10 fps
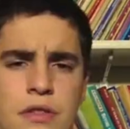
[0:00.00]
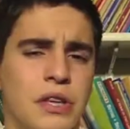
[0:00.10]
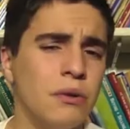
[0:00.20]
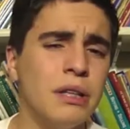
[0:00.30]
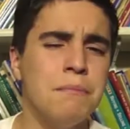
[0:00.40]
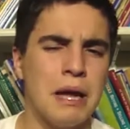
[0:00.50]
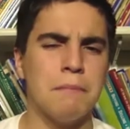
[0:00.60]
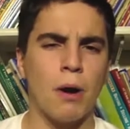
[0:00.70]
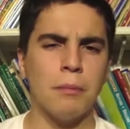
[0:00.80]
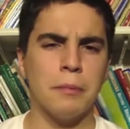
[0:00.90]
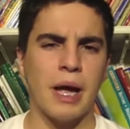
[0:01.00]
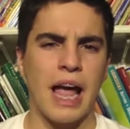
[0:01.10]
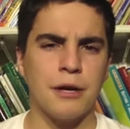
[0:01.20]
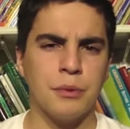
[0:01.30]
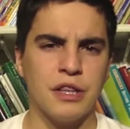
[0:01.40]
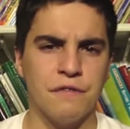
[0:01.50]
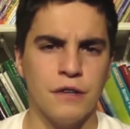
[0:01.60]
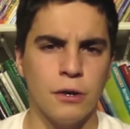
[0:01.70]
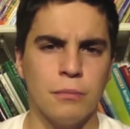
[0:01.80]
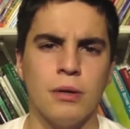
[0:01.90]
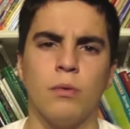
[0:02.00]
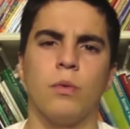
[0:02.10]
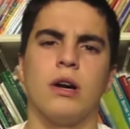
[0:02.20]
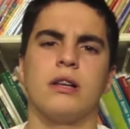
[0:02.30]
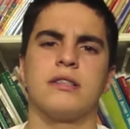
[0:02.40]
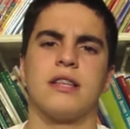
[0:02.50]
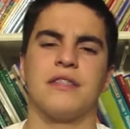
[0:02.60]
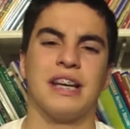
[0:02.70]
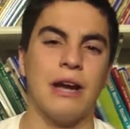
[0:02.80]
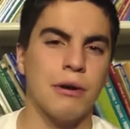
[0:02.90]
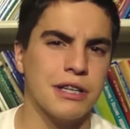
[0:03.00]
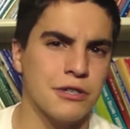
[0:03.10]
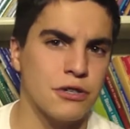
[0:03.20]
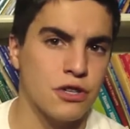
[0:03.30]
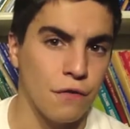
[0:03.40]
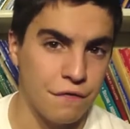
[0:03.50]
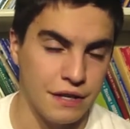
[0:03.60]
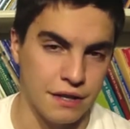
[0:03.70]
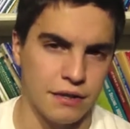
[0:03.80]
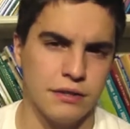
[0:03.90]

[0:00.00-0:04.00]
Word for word: The only main problem I had with the film was the character Sophia,